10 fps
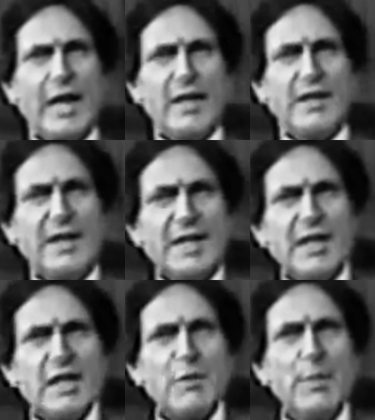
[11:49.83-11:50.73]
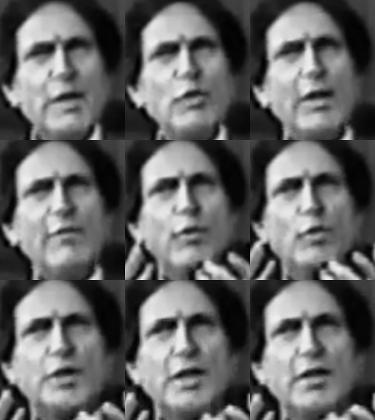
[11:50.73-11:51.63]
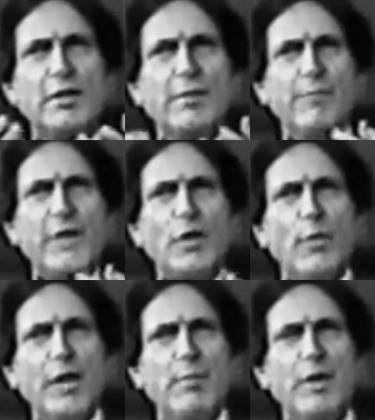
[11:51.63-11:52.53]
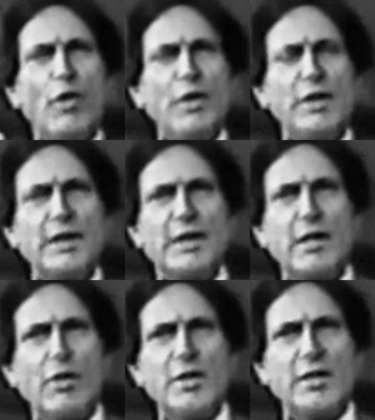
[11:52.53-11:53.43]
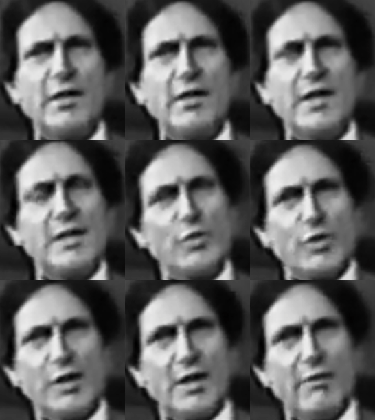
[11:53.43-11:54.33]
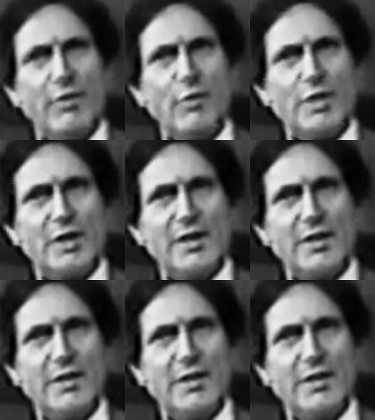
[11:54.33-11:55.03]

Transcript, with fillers: and created a spiritual evolution that went beyond the technological and social evolution.